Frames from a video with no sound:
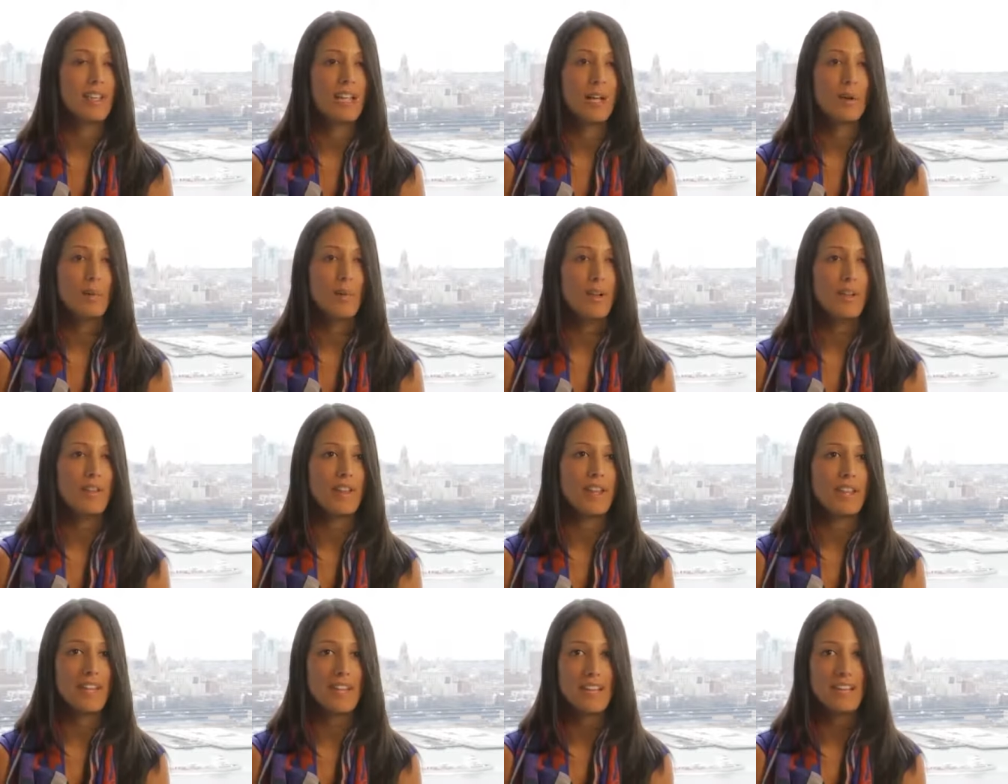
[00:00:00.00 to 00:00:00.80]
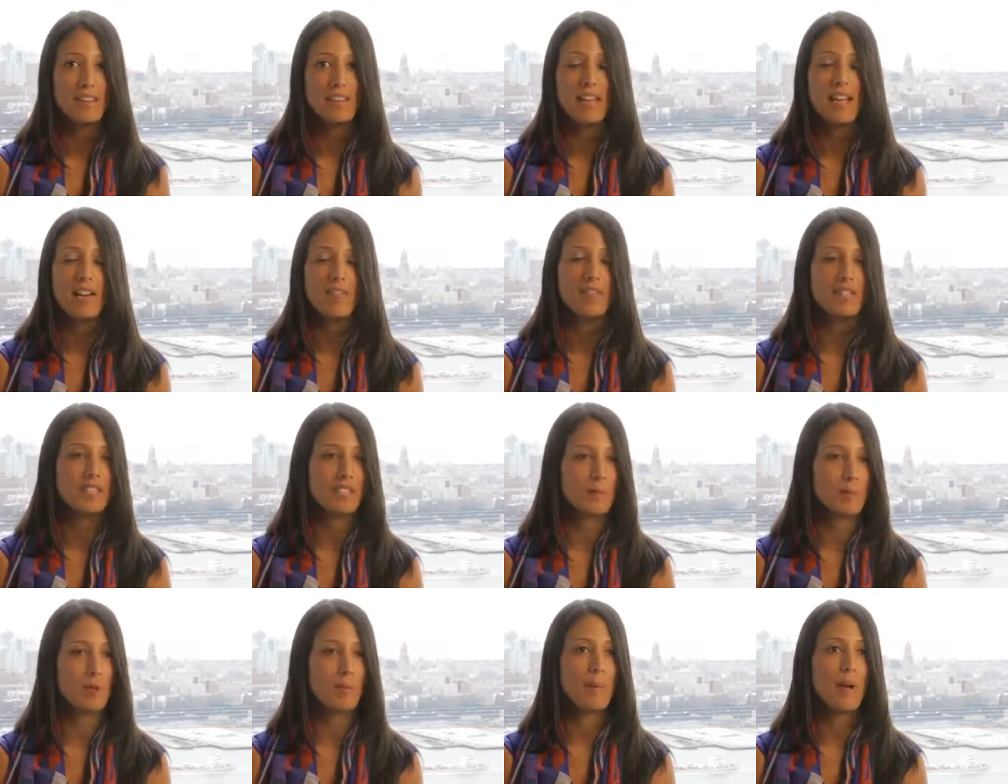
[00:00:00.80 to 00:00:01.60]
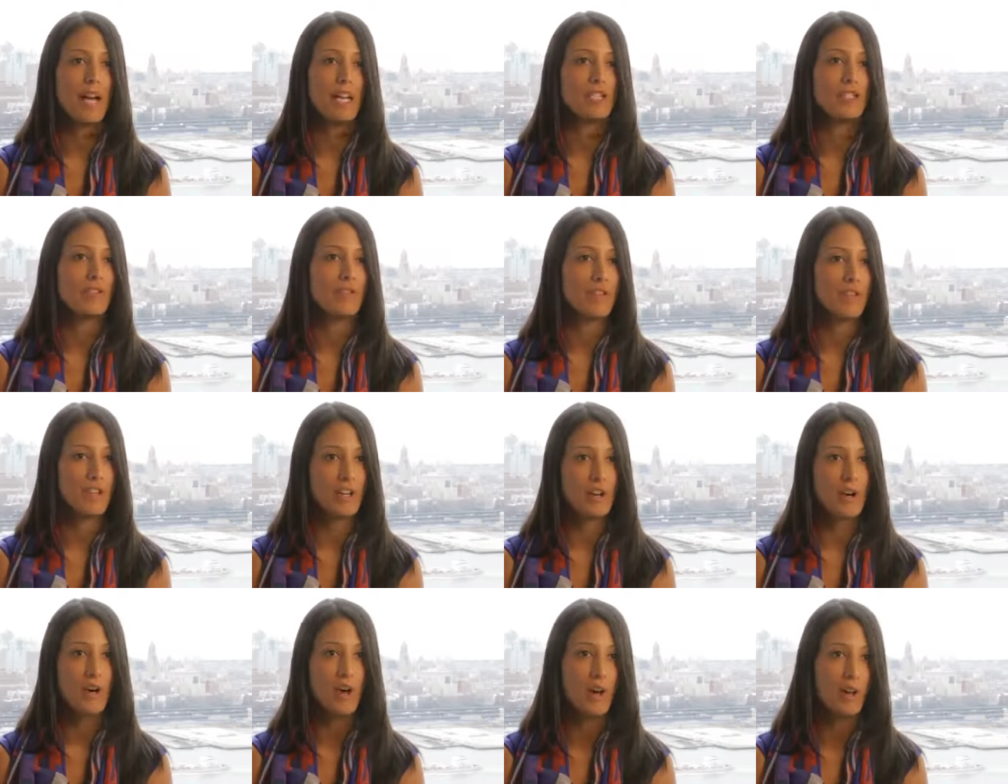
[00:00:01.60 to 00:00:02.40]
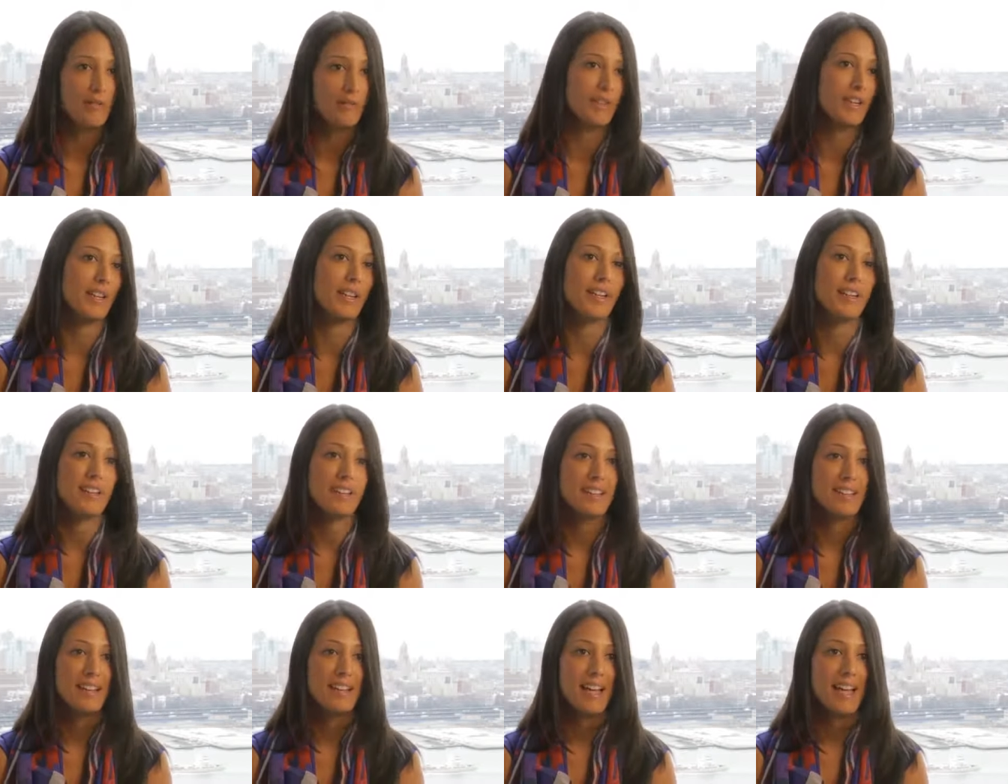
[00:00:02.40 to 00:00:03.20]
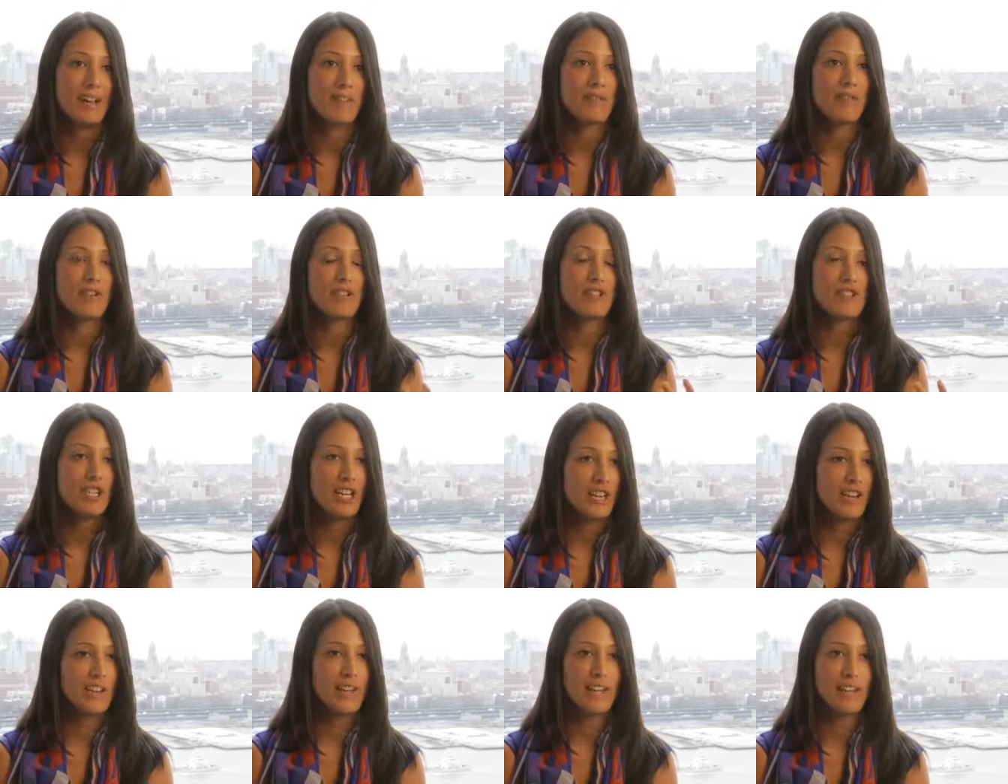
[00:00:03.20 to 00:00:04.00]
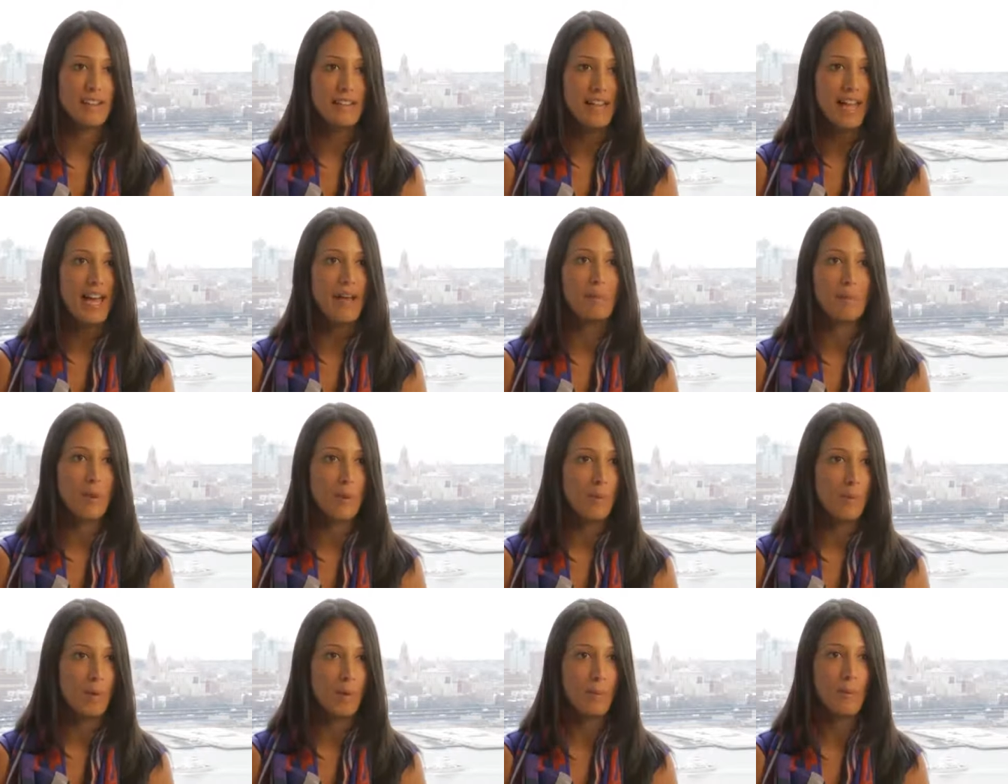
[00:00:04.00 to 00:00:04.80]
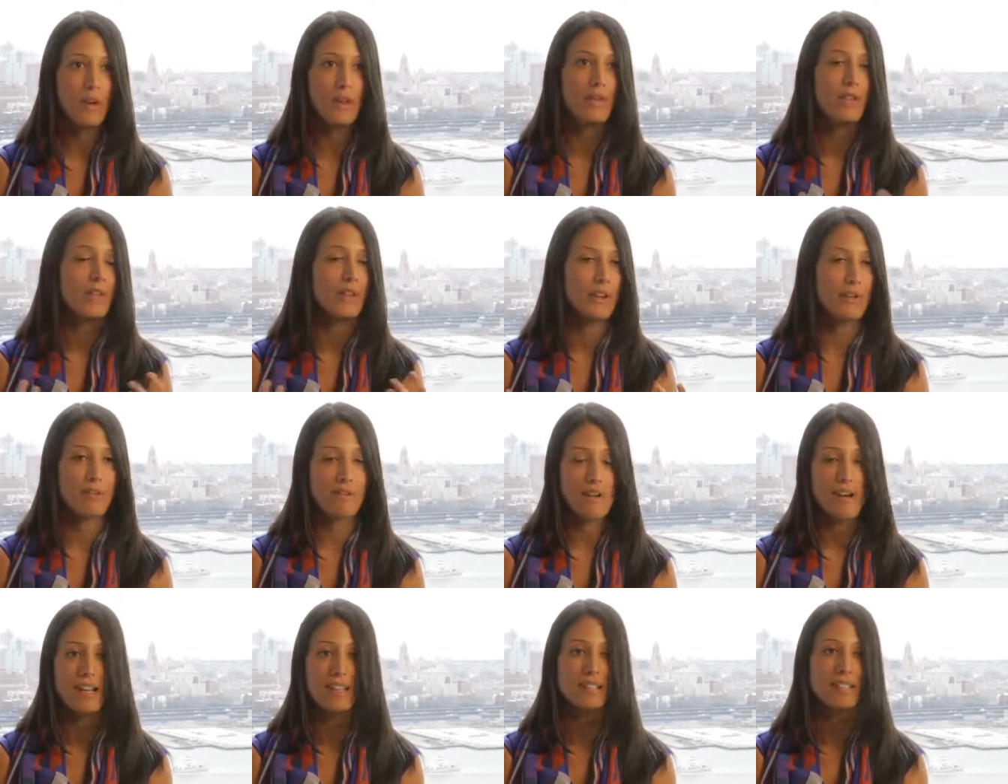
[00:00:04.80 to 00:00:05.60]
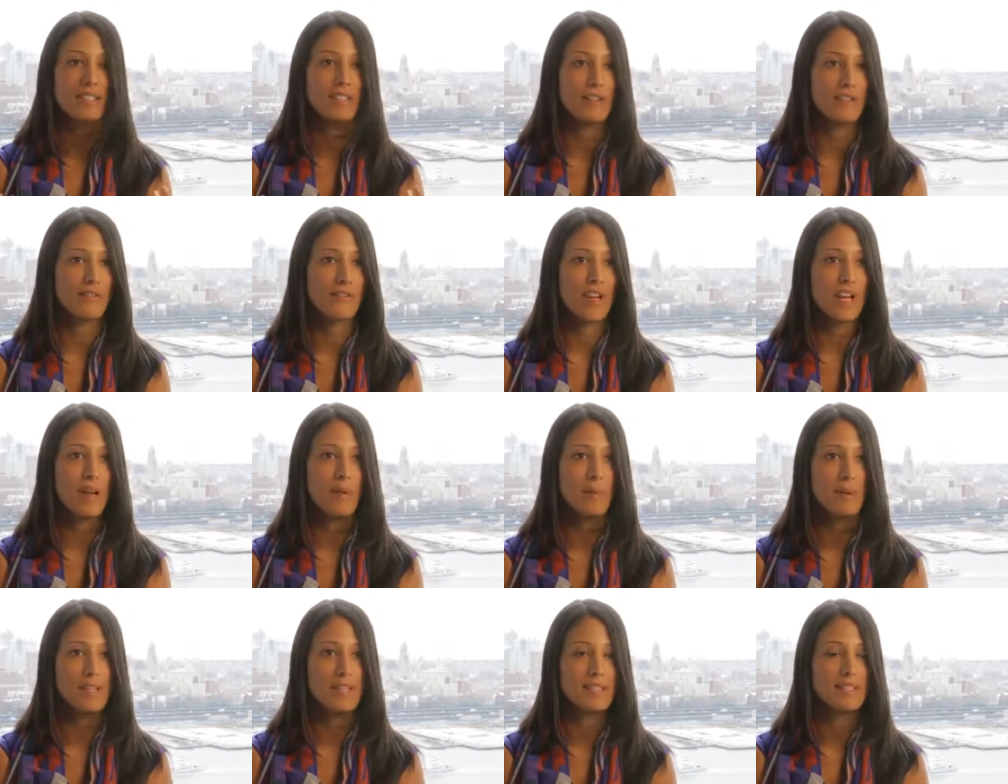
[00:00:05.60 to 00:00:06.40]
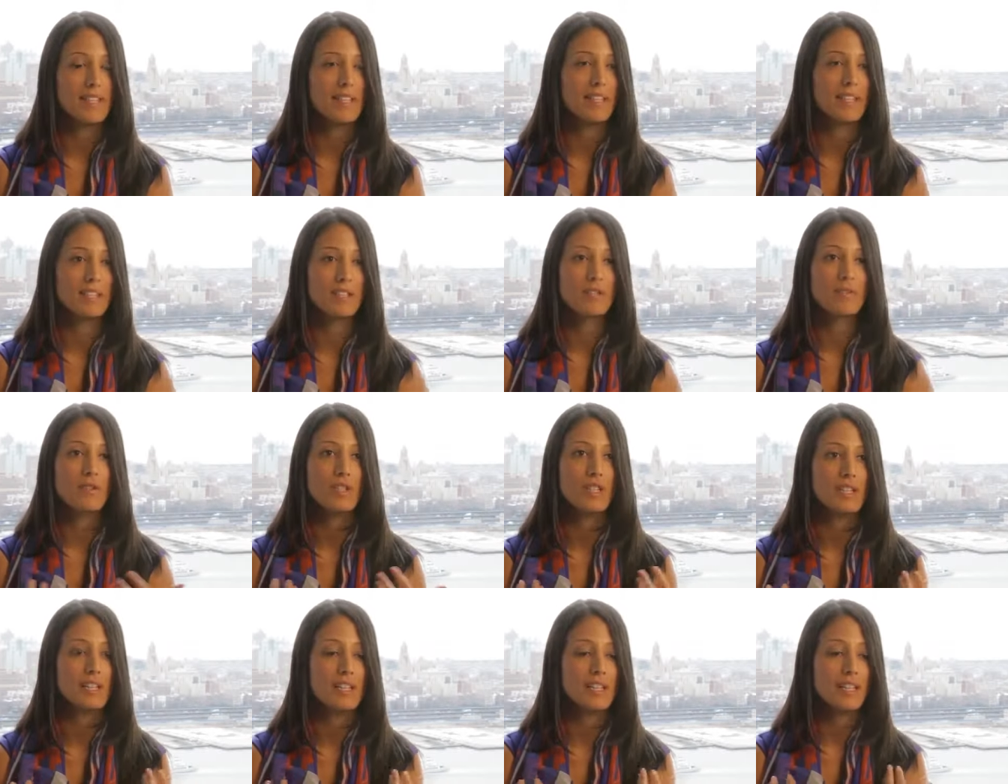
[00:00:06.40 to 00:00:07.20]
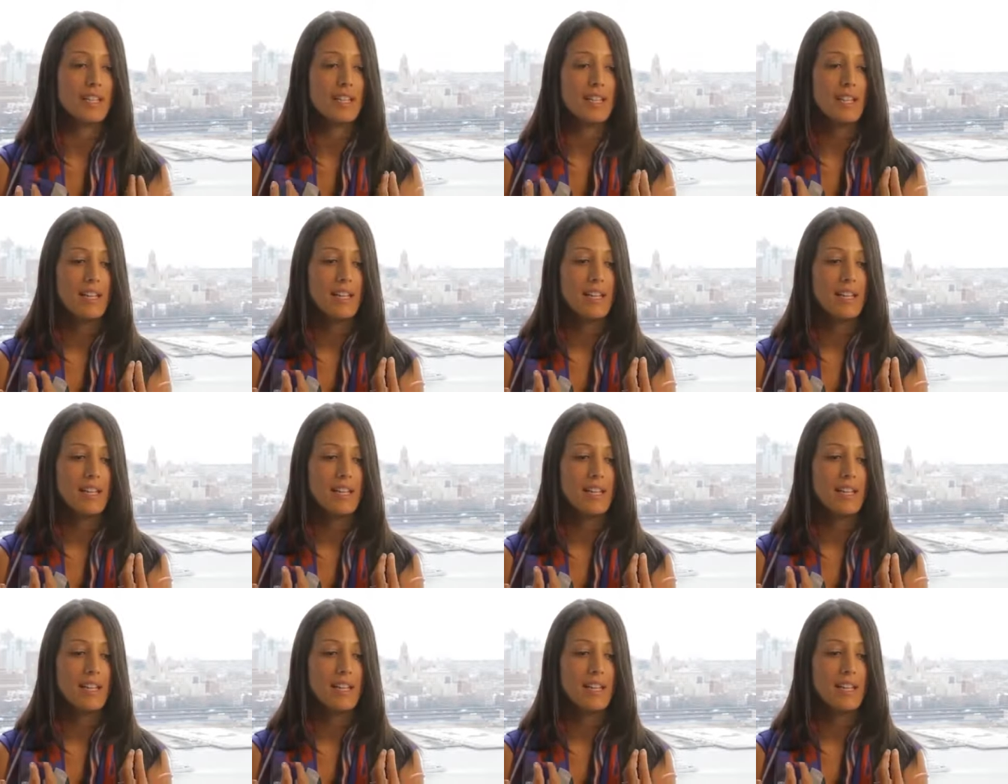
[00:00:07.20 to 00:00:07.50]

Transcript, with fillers: in what they eat. They have a similar passion for their coffee and for sharing that moment with their friends and their families. And it's really,